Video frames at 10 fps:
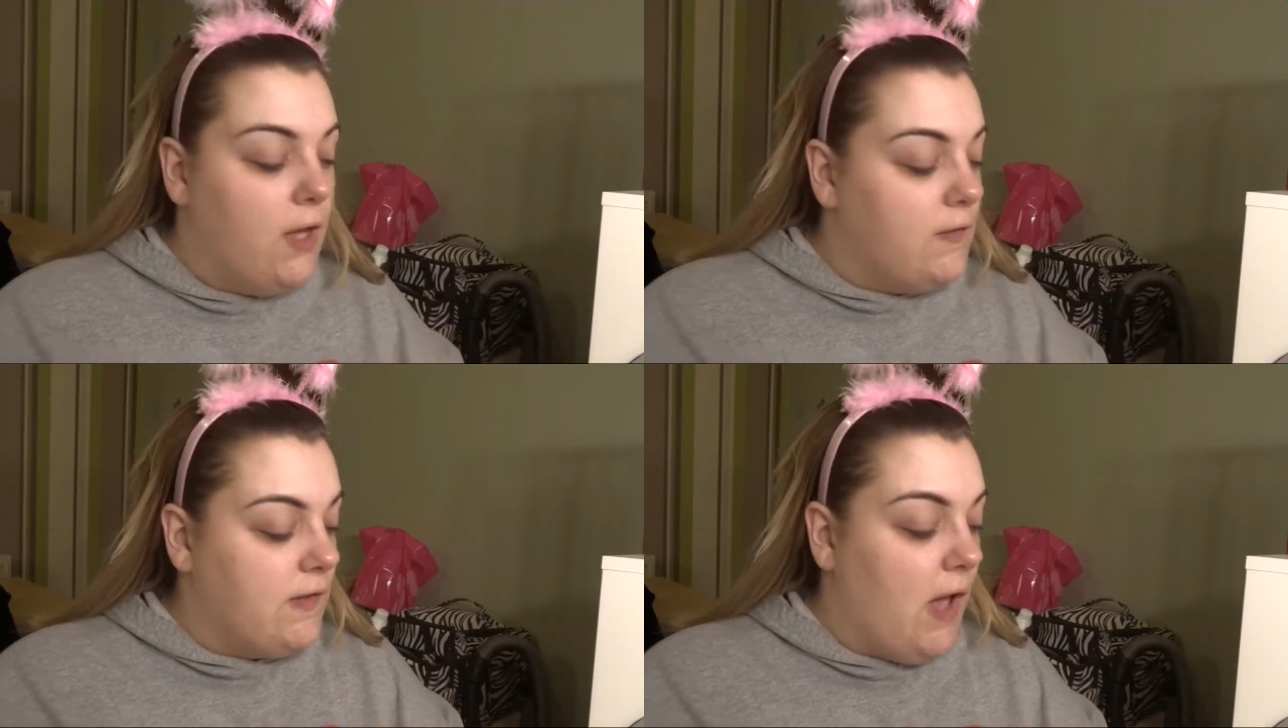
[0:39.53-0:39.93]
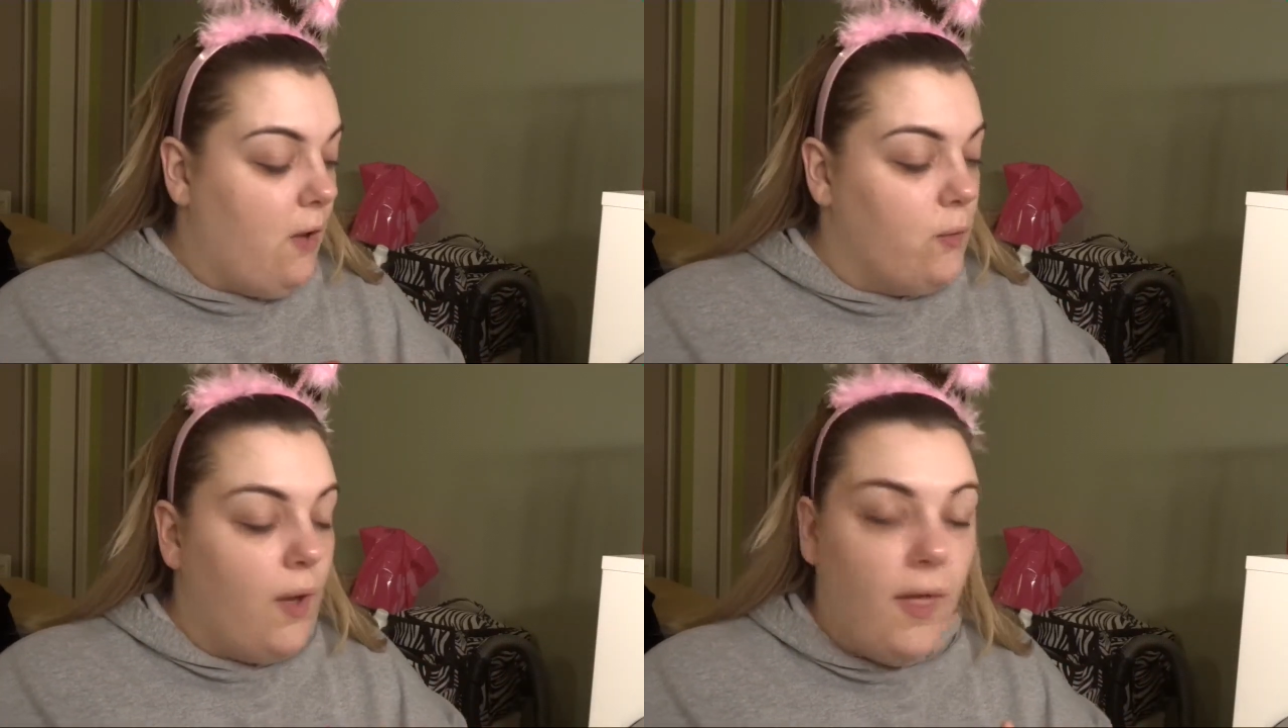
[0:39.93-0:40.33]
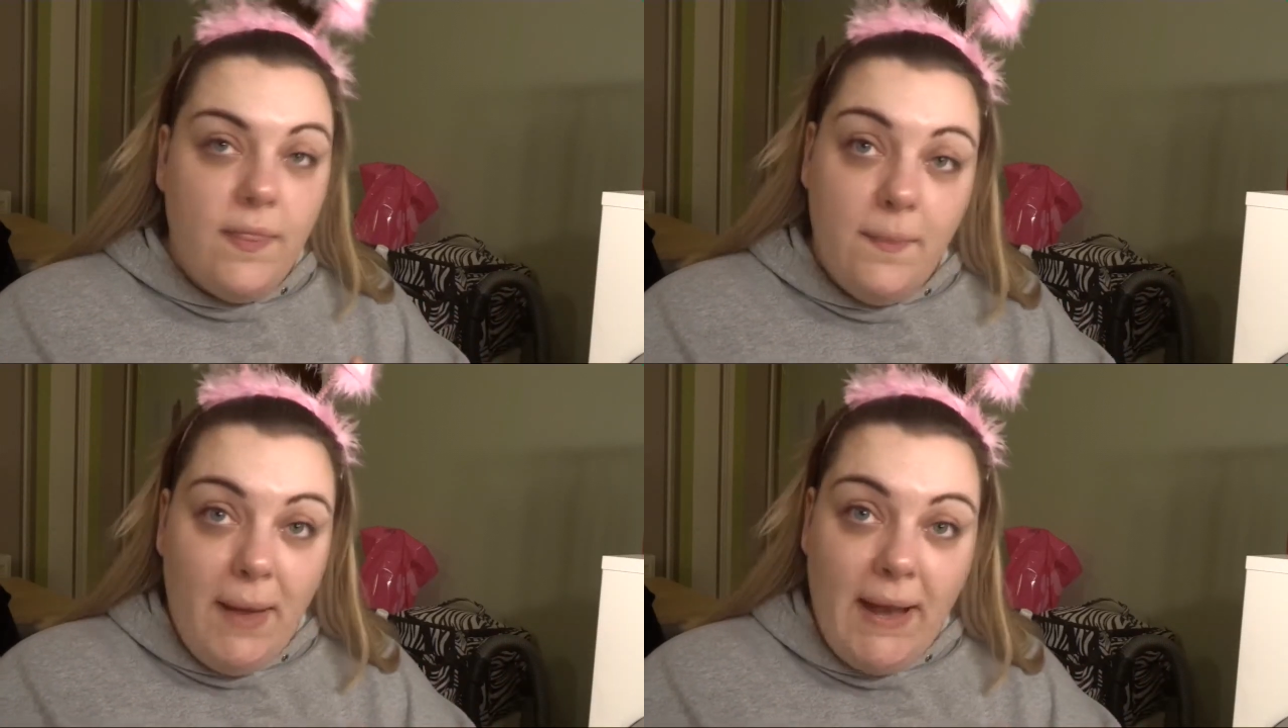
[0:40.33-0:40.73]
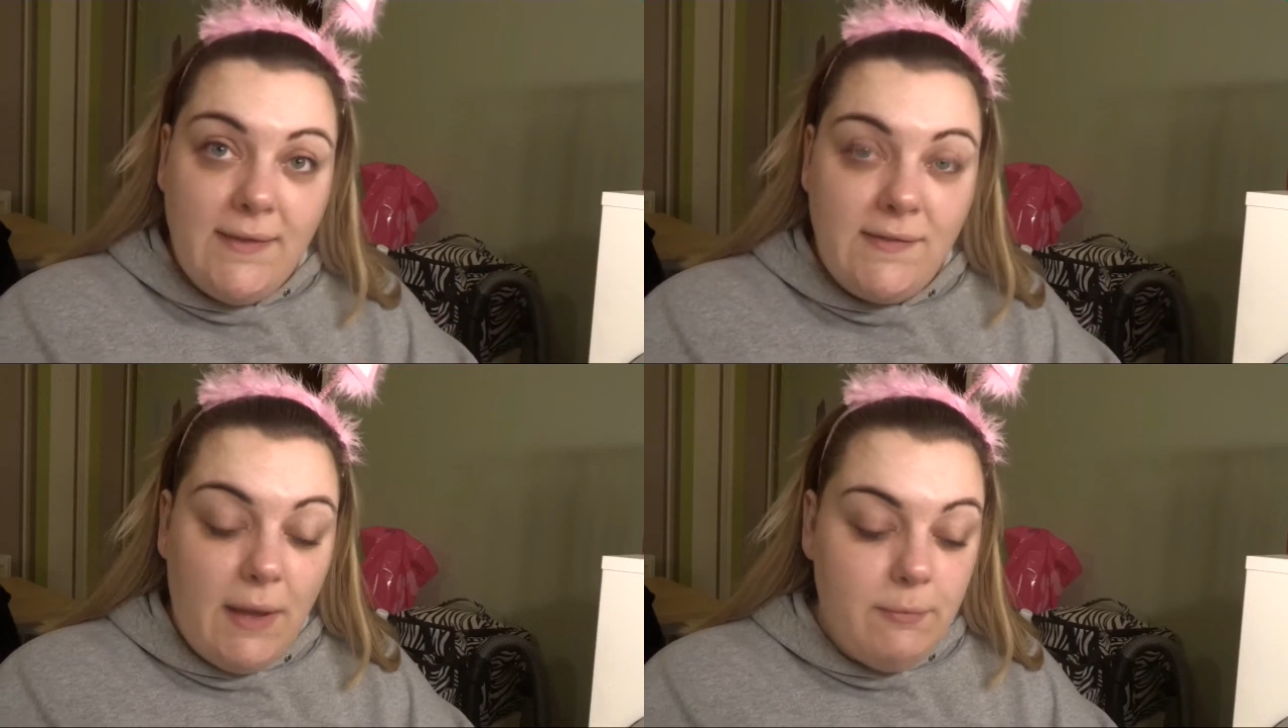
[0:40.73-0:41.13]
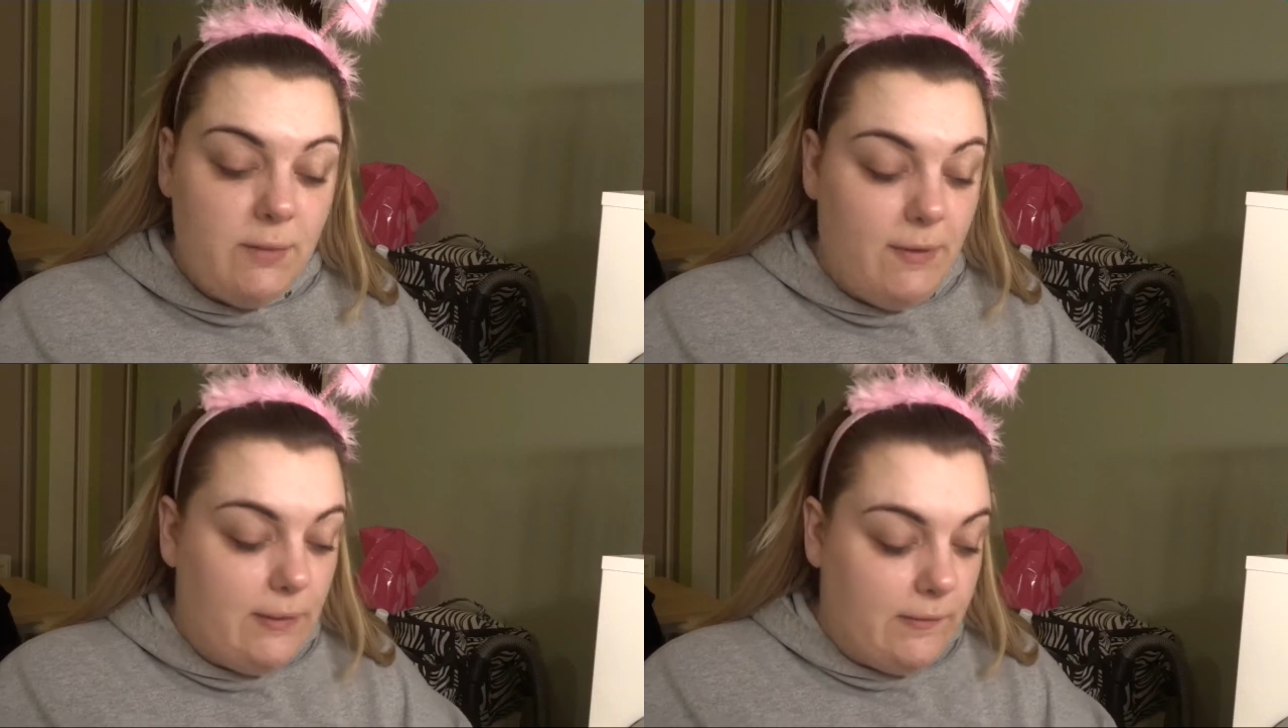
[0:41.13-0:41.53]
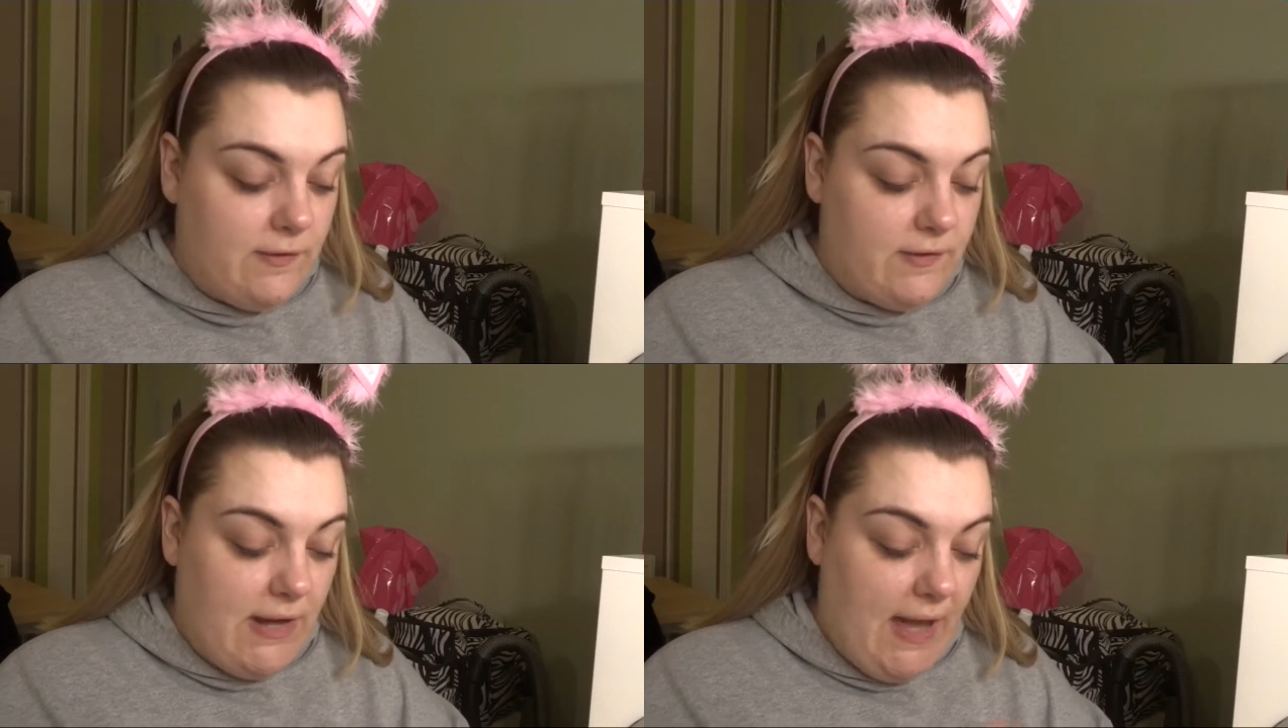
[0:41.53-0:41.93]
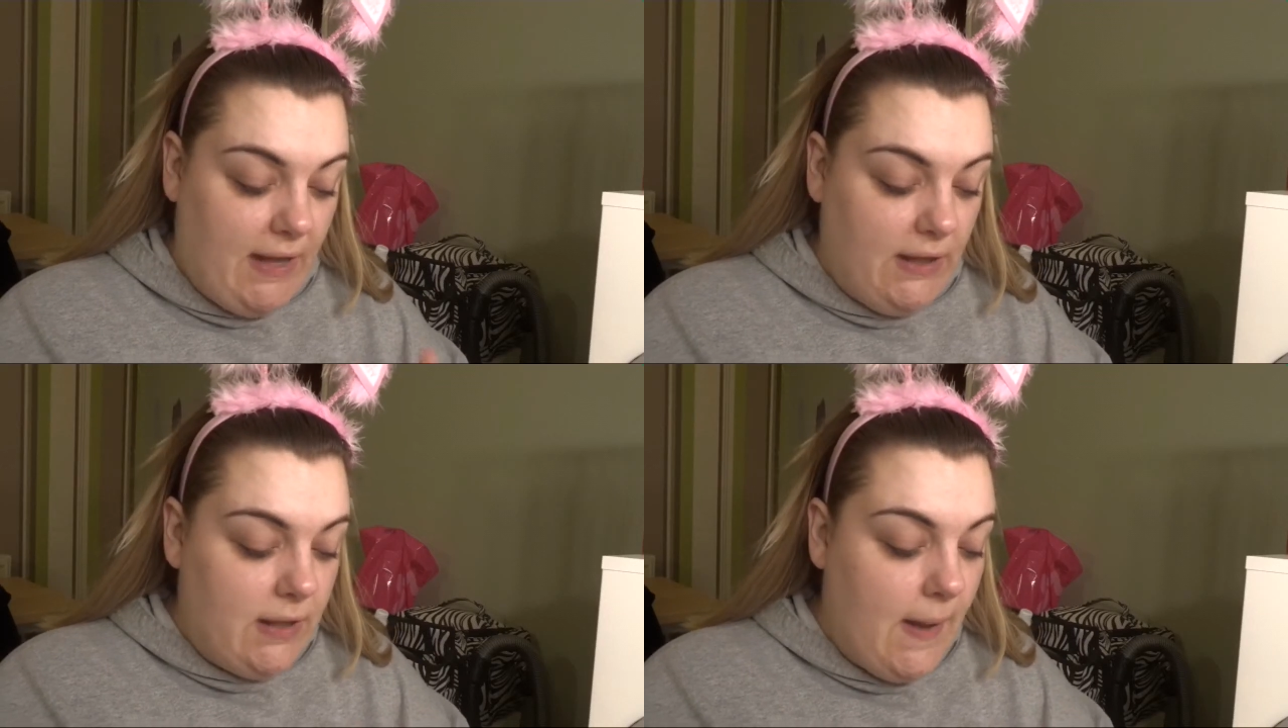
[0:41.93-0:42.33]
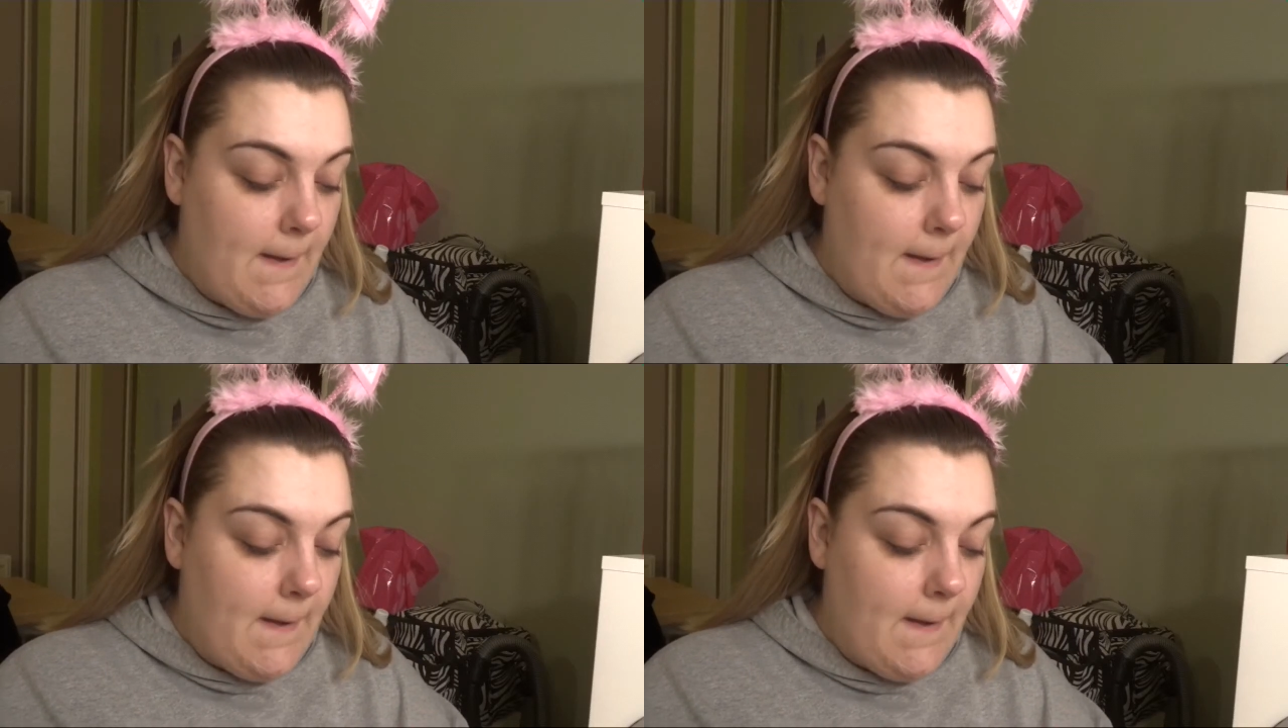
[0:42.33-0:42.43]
So, the palettes I'm going to be using today,